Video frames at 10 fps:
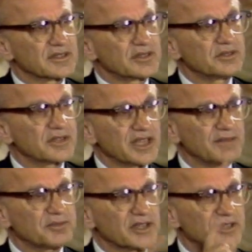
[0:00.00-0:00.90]
who
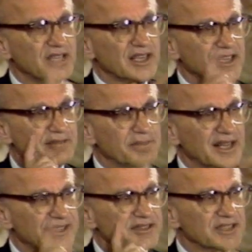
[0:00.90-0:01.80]
keep their eye on
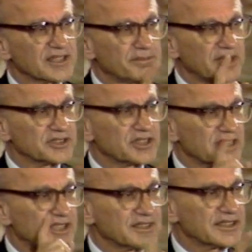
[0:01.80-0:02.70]
balancing the budget
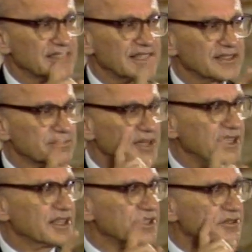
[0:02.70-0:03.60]
and on the debt are
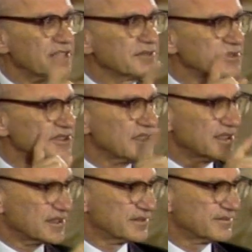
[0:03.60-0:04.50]
making a great
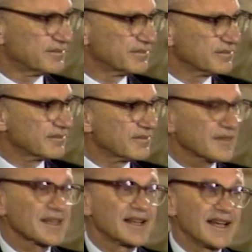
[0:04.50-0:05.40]
mistake.
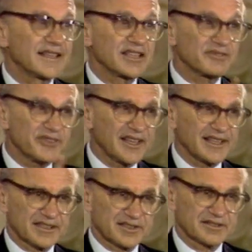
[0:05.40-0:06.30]
And in
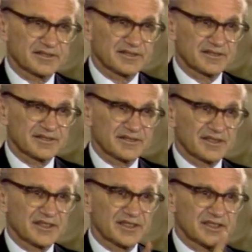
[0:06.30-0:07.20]
fact,
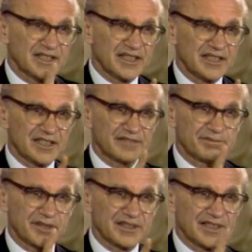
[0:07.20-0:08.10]
that they have
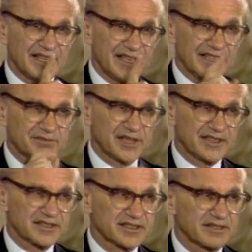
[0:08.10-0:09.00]
been the
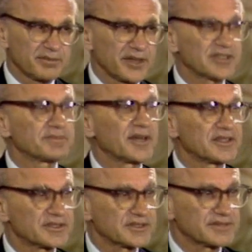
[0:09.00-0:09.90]
handmaidens of the big spenders.